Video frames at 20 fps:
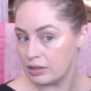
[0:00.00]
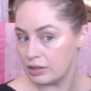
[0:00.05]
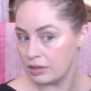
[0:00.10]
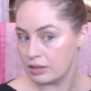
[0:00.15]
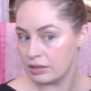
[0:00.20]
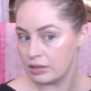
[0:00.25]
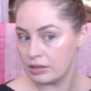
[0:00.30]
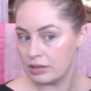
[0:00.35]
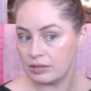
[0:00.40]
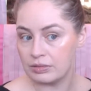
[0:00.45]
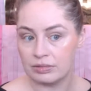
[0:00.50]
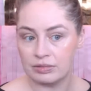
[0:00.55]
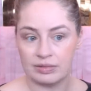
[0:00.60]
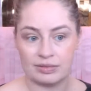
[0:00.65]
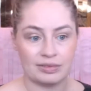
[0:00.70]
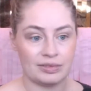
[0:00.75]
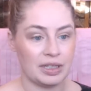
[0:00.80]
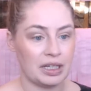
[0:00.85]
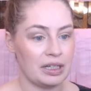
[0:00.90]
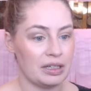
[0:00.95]
because,
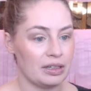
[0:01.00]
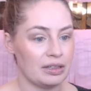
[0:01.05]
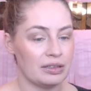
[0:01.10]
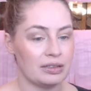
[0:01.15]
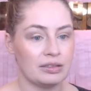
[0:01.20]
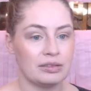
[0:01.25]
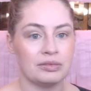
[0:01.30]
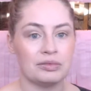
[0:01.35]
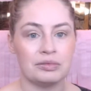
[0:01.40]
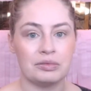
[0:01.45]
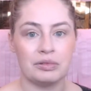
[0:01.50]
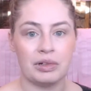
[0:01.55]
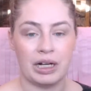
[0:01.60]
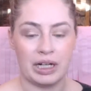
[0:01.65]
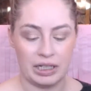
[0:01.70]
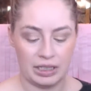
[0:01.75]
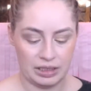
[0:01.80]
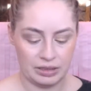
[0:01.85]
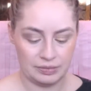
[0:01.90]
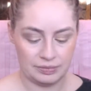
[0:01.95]
like,
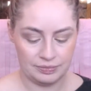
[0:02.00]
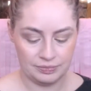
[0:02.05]
why